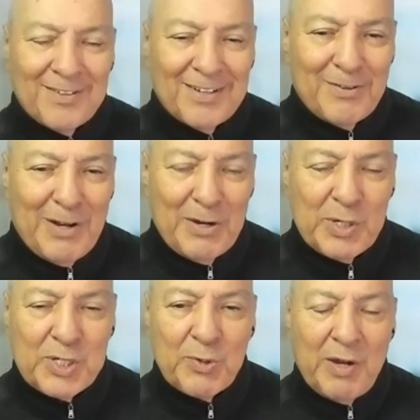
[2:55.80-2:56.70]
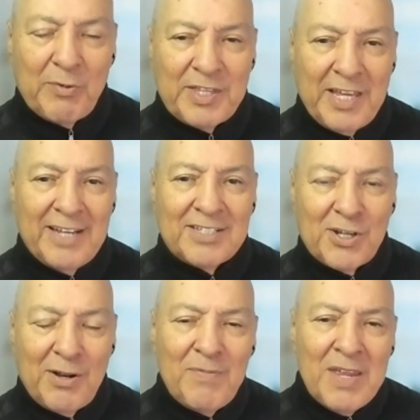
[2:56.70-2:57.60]
Well, I wish you well with that.
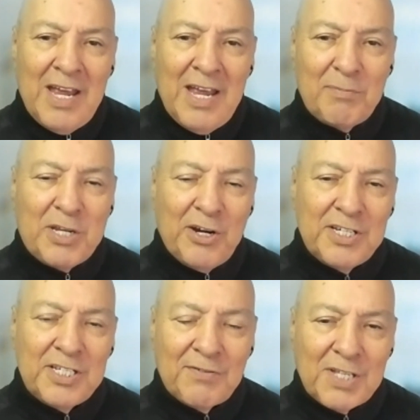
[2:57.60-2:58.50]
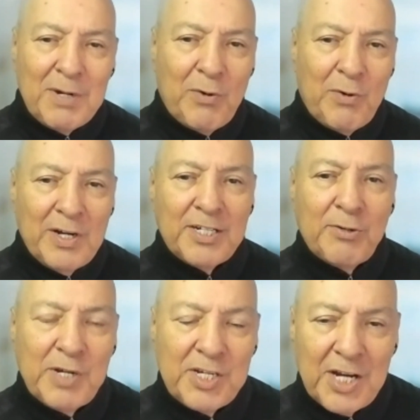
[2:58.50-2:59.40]
So I'm curious if somebody wanted
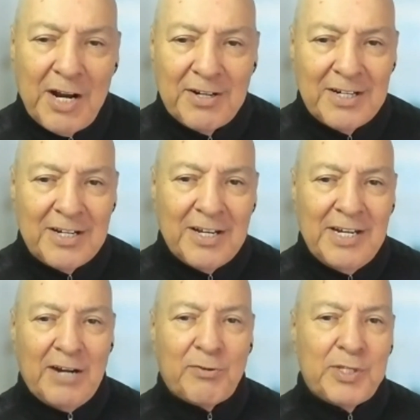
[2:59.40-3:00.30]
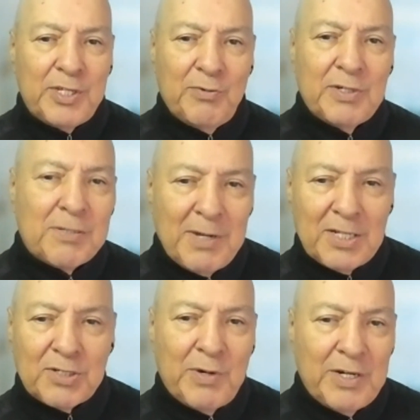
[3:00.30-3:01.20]
to reach out and connect with you, what's the best way to